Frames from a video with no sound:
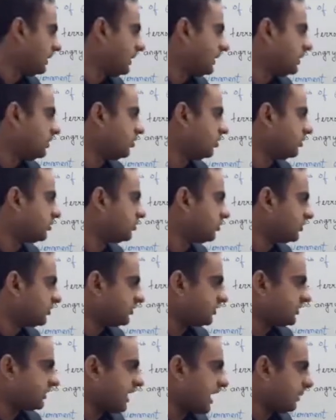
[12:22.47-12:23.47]
He also
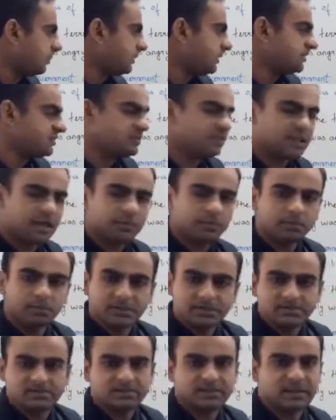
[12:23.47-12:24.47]
snapped
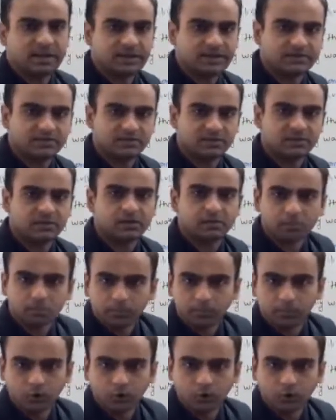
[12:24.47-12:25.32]
means cancelled,